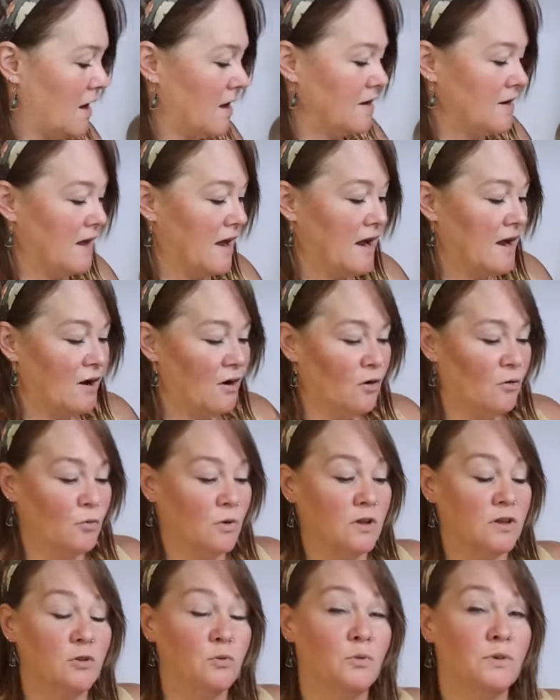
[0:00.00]
And now
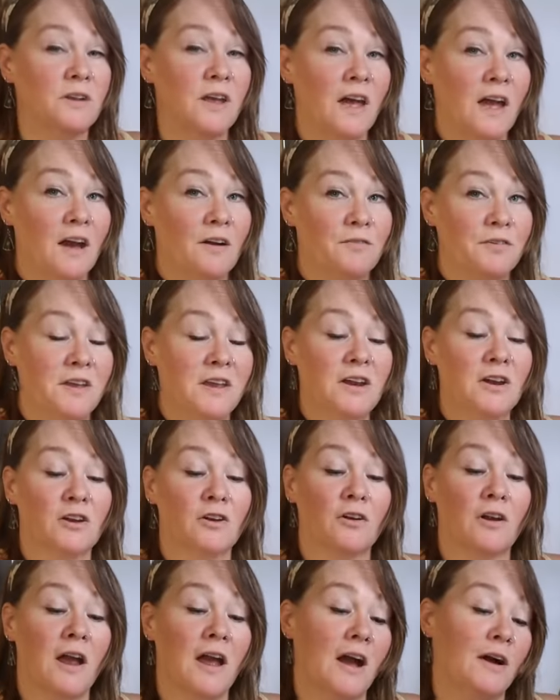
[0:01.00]
what you would have
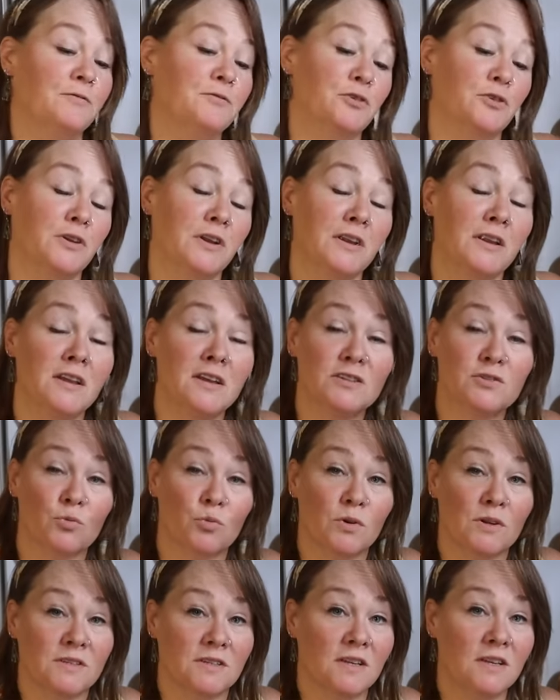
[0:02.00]
here after it has
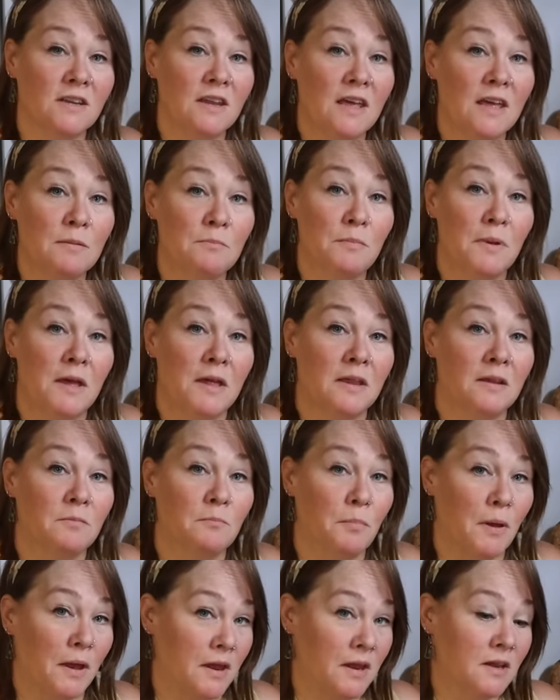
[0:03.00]
risen and
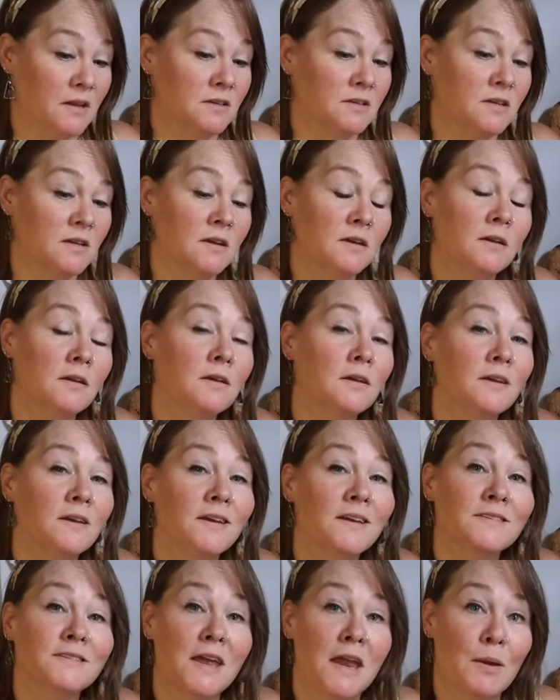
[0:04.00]
been baked
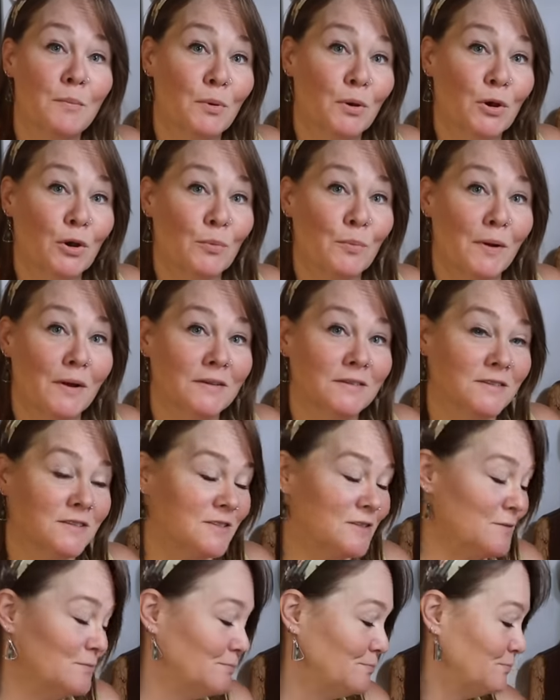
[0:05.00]
is hamburger
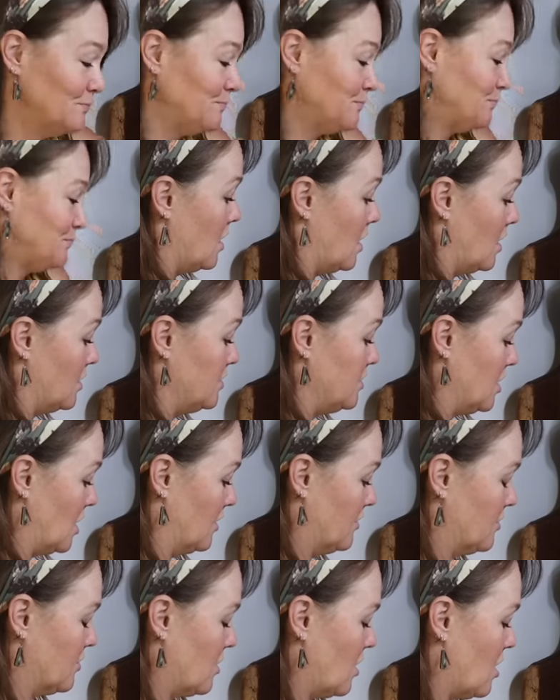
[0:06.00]
buns.
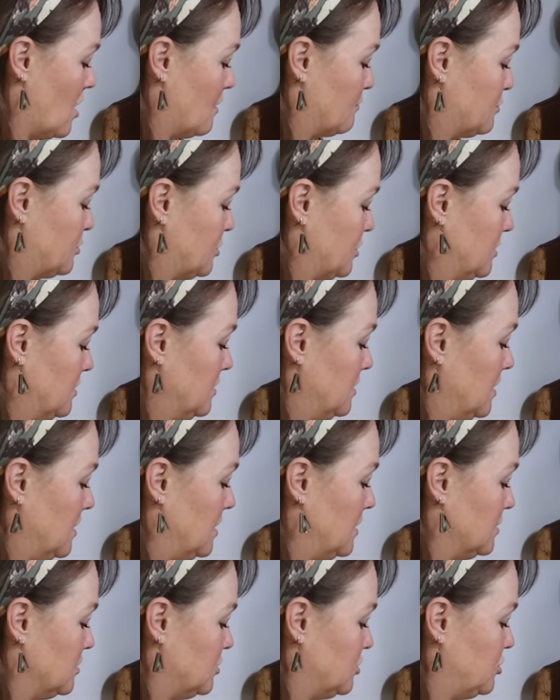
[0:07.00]
Another option
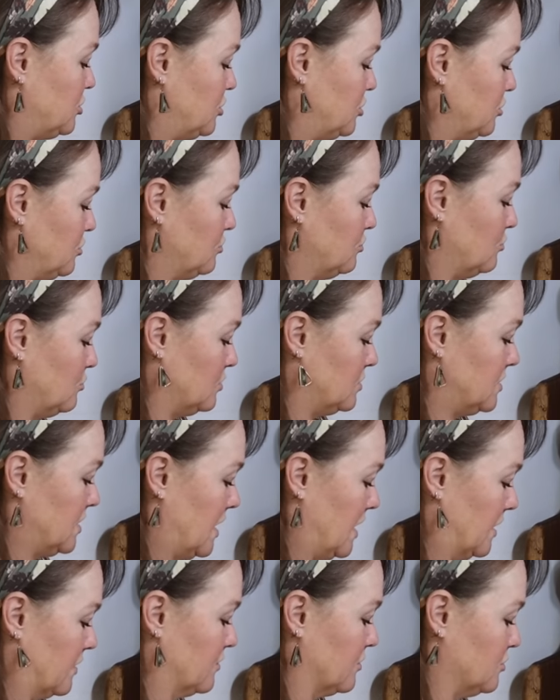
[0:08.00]
is to
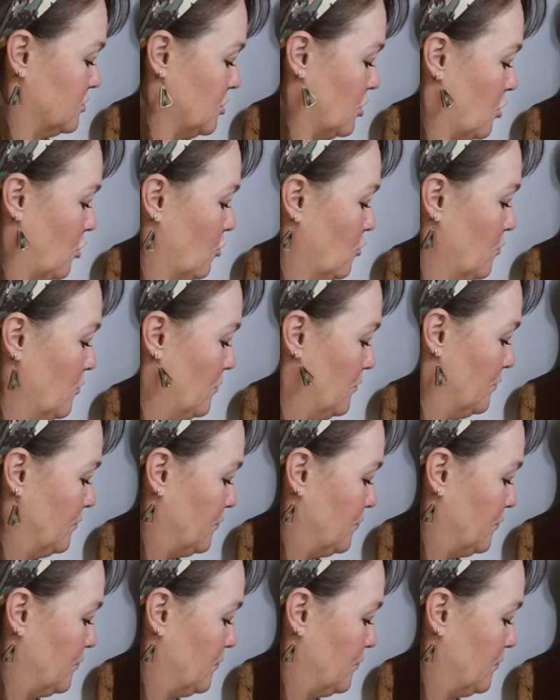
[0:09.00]
take the dough,